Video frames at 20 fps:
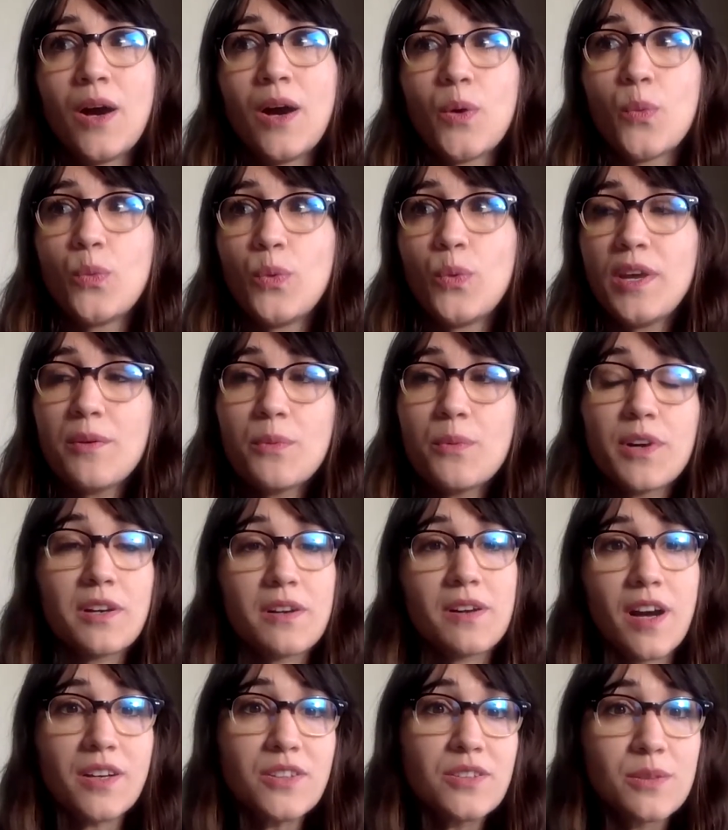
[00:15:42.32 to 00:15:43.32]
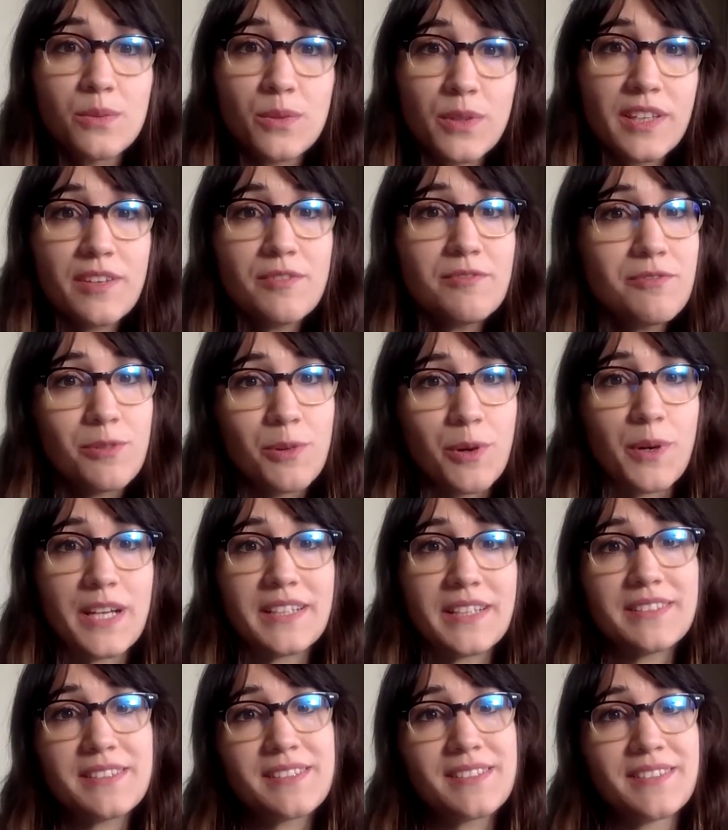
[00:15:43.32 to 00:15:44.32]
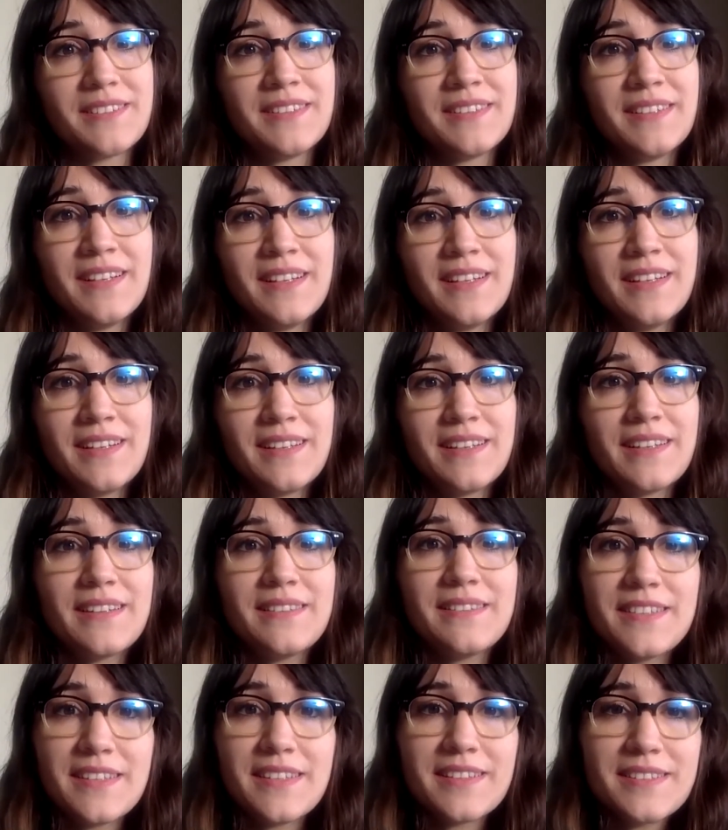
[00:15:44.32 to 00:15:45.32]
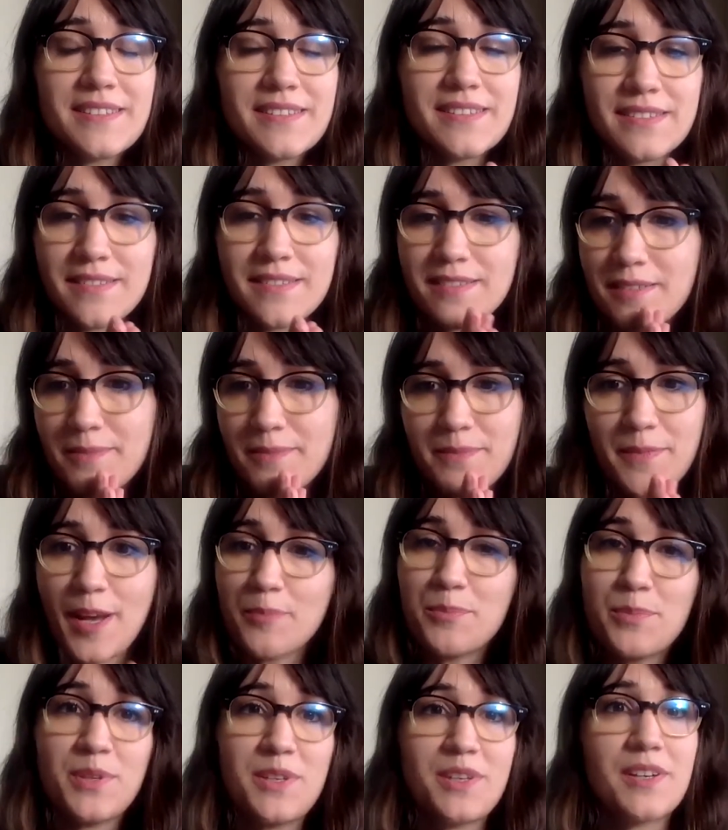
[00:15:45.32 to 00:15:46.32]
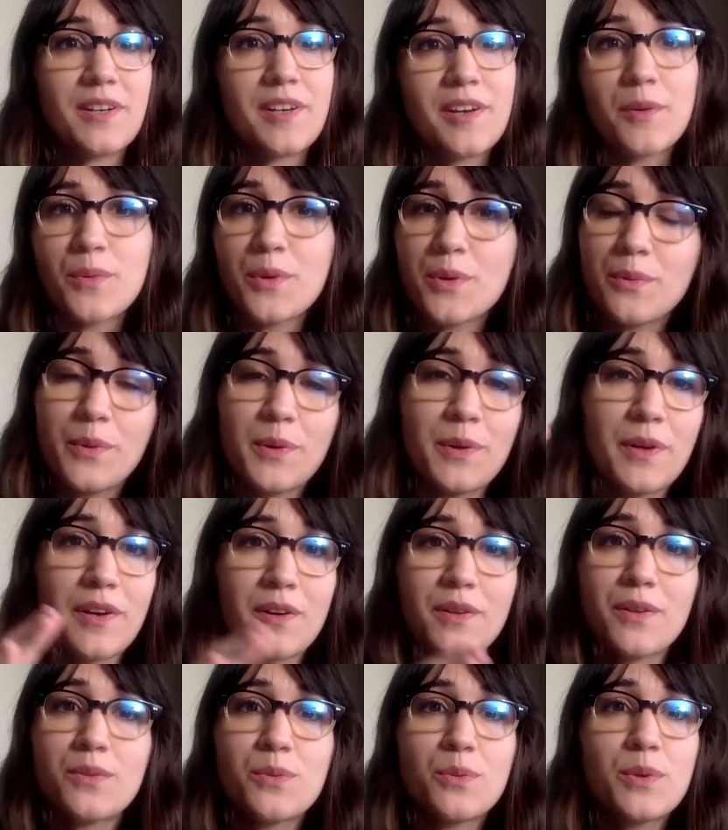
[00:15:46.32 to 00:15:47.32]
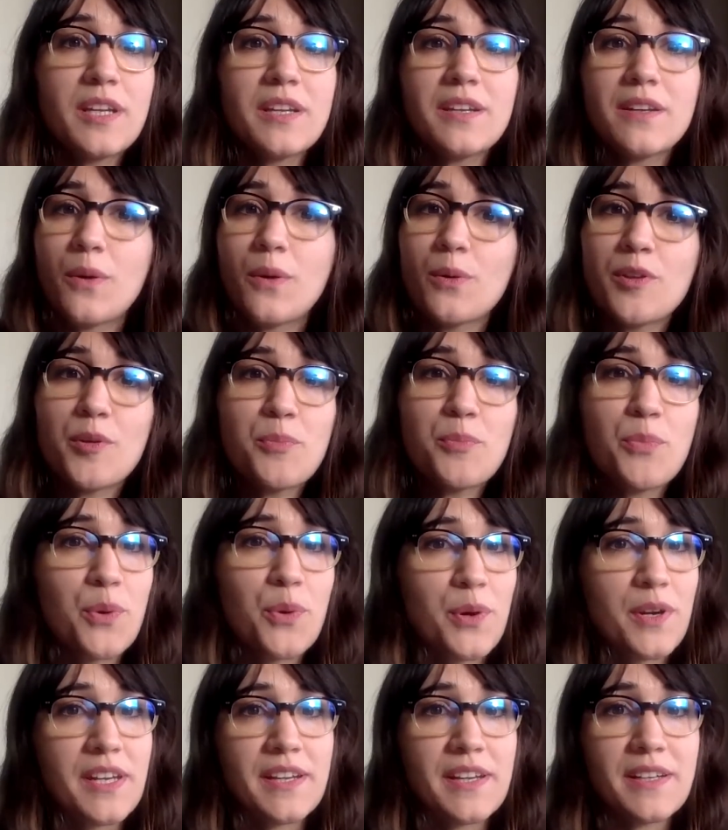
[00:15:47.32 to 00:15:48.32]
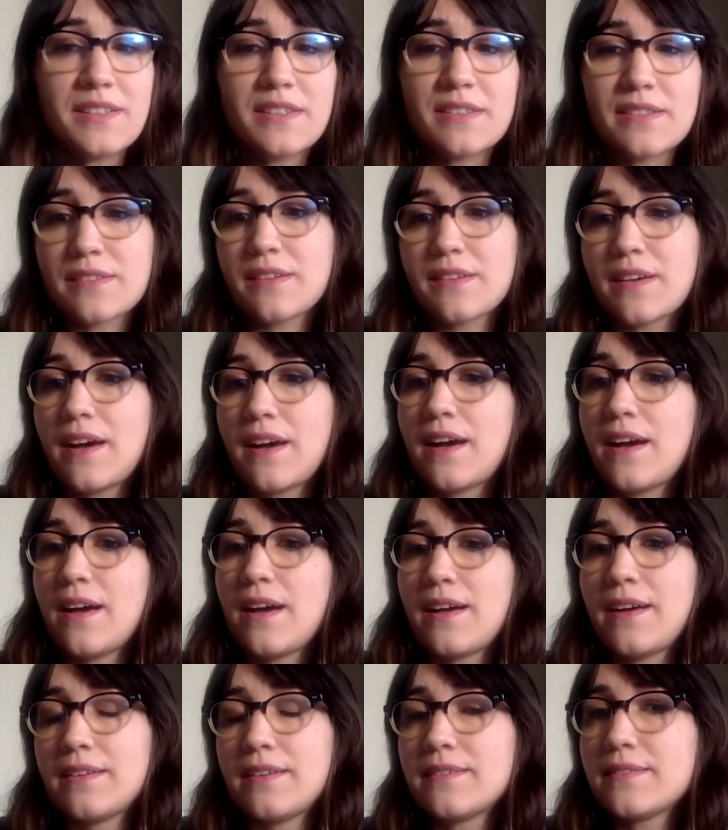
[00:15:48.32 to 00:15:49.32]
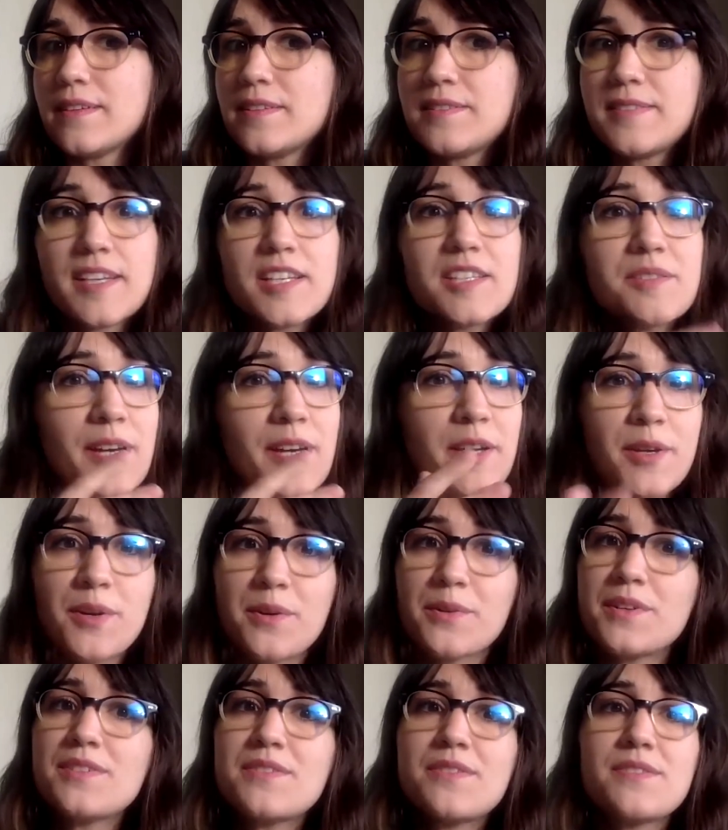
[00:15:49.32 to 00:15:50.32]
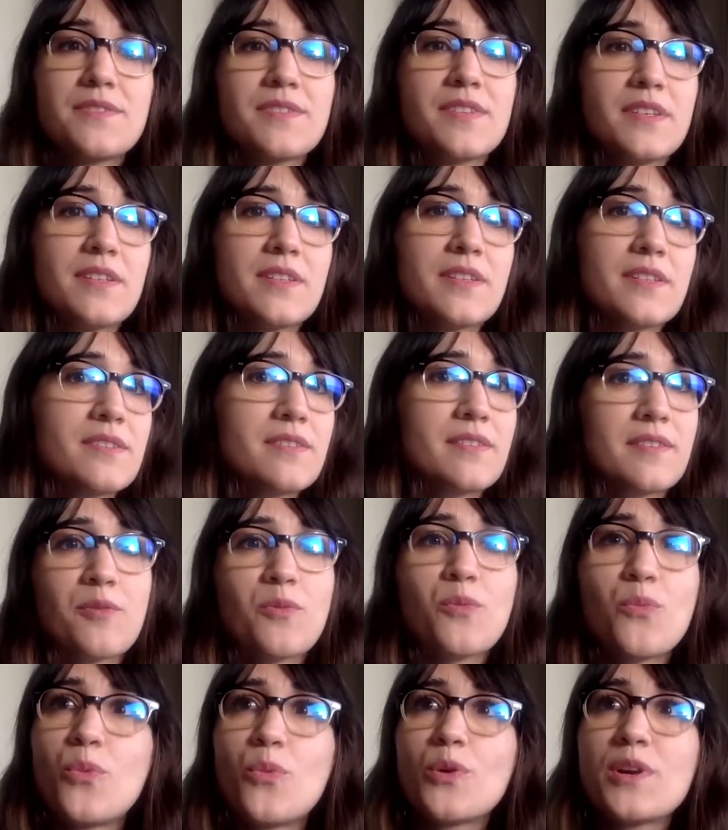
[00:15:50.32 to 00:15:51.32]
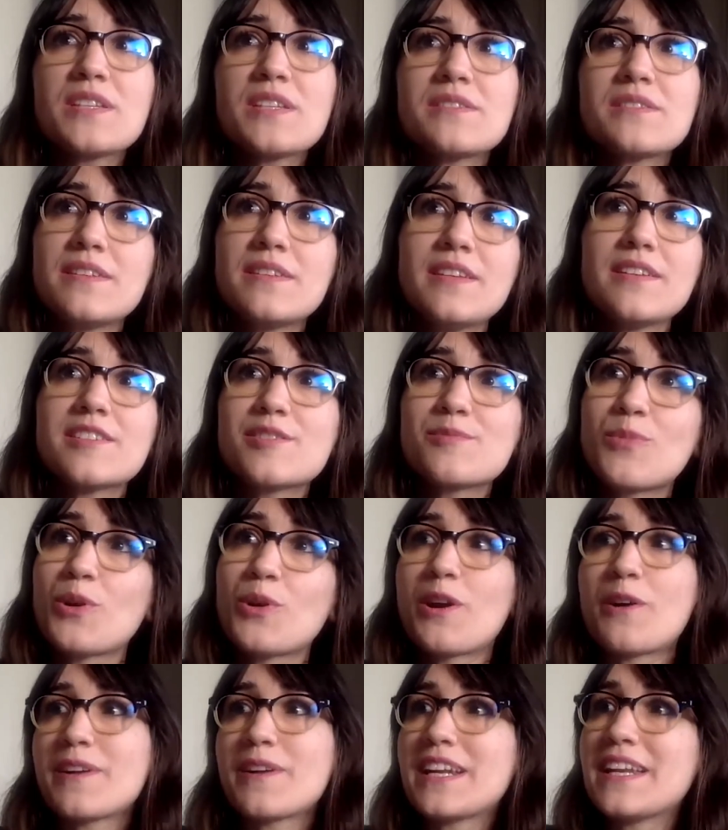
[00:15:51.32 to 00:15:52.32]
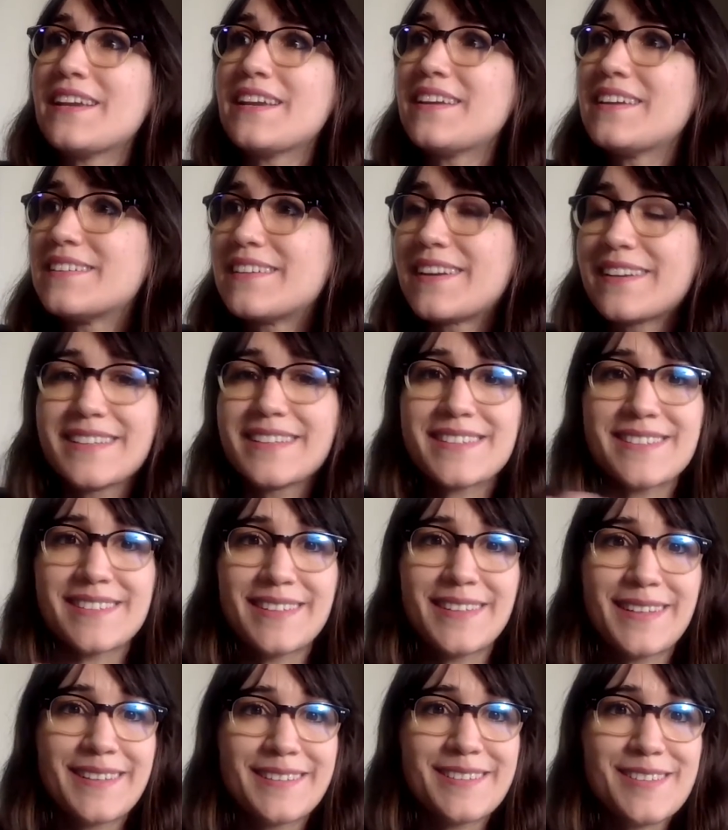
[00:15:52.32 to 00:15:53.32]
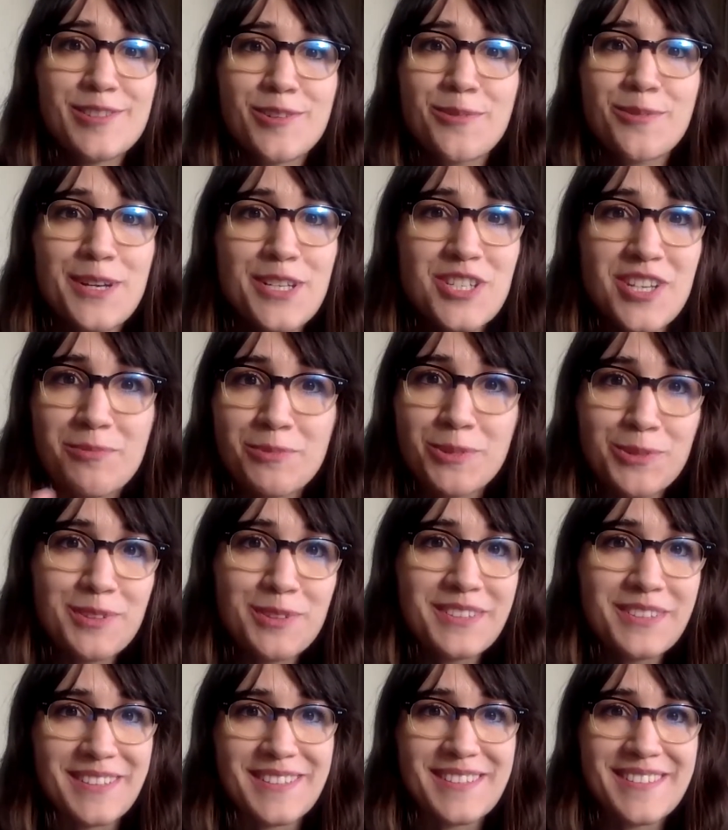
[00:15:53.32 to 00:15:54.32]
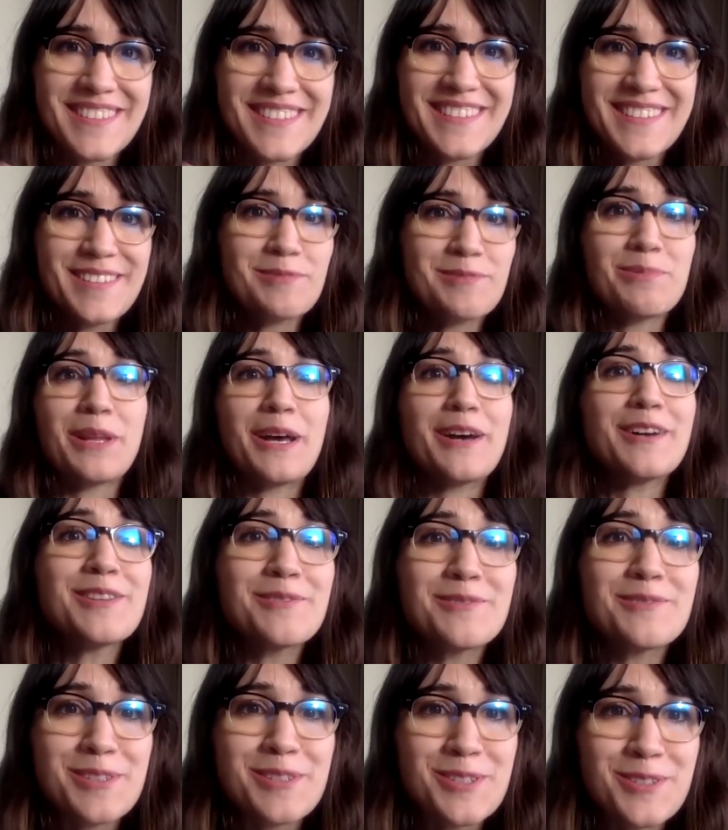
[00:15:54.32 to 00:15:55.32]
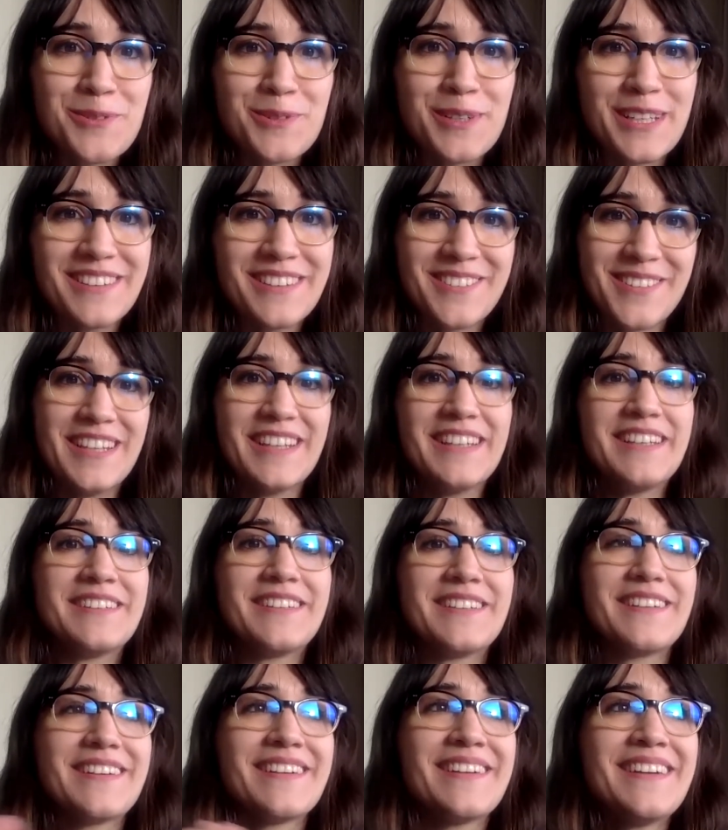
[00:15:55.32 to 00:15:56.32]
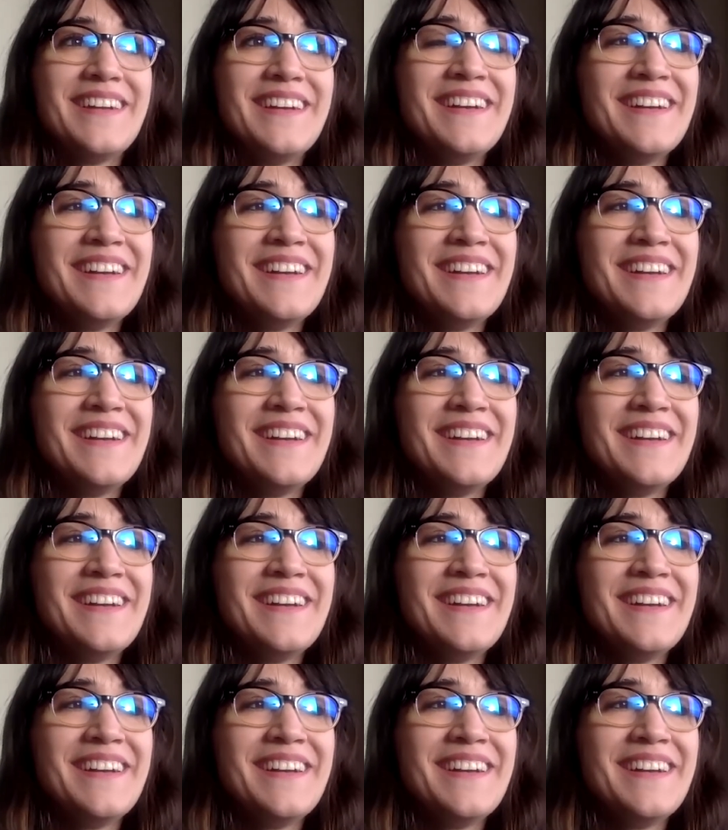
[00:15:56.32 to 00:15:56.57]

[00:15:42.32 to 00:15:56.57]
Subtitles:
we were not looking for it. It just appeared. We were doing other projects, and it's just by curiosity is that what is this small RNA that is in so much abundance in the blood of the squid doing here,